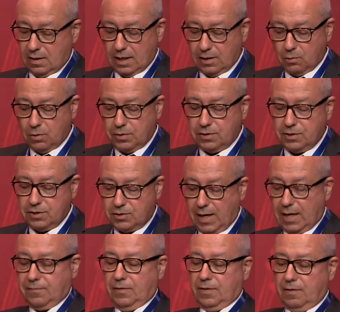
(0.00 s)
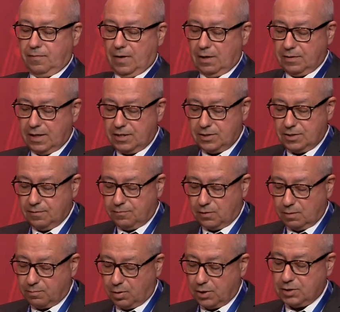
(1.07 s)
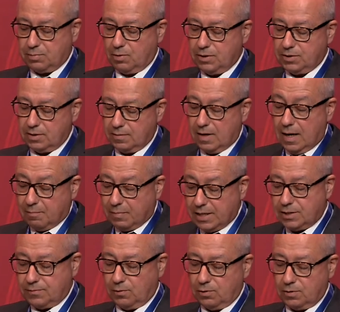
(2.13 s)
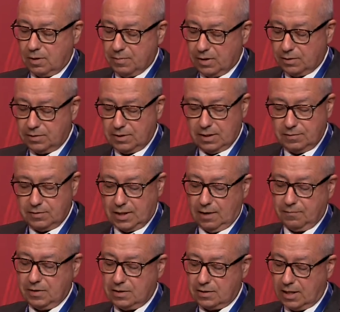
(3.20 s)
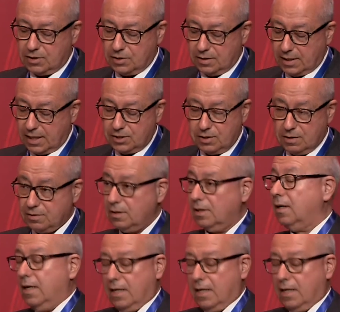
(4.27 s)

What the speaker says: in order to strengthen the foundation for a prosperous and peaceful community of Southeast Asian nations.